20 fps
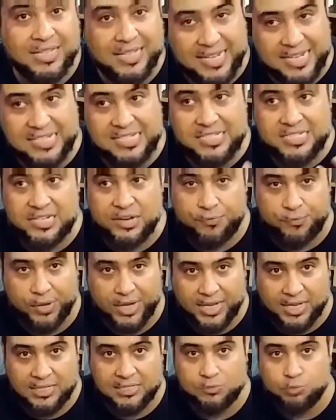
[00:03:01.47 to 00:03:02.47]
is
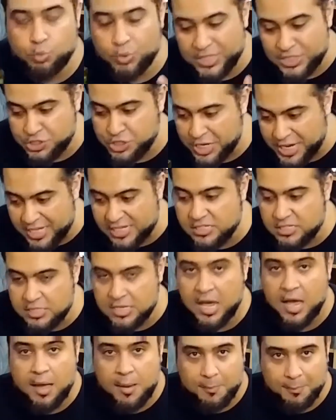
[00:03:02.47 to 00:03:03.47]
difficult, which is
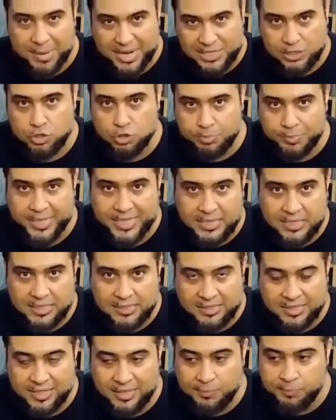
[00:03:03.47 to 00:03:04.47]
meant to be the
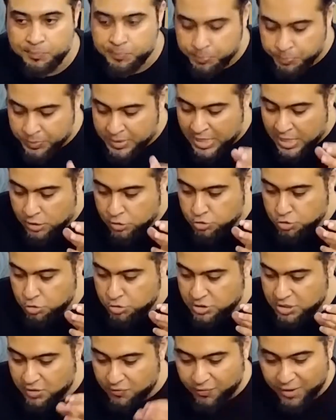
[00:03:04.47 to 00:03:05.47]
theme. So
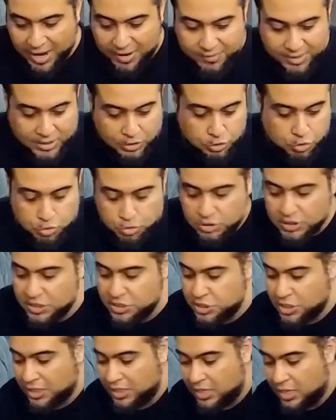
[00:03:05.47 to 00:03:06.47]
surviving through the
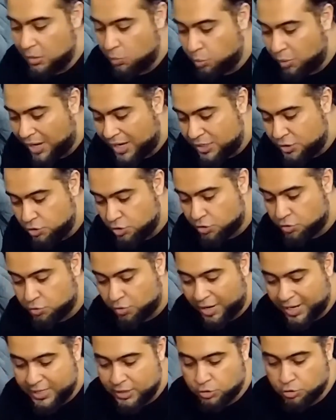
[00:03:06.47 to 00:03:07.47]
jungle while you're
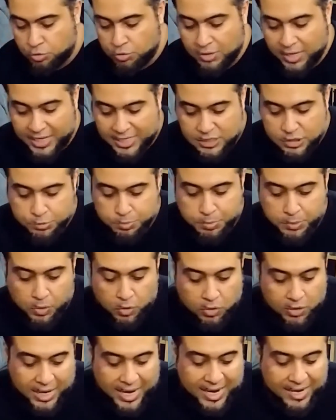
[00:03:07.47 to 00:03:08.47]
trying to
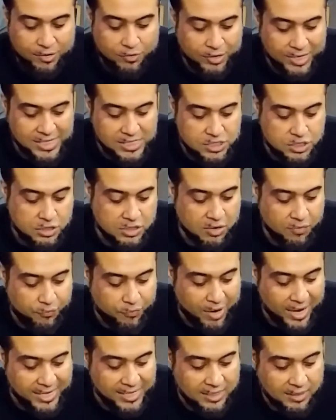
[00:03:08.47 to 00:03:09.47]
explore and reach the
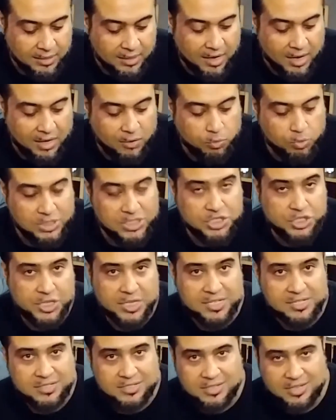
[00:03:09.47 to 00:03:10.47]
final card, which
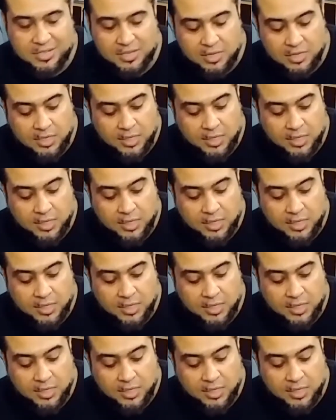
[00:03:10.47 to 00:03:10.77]
is the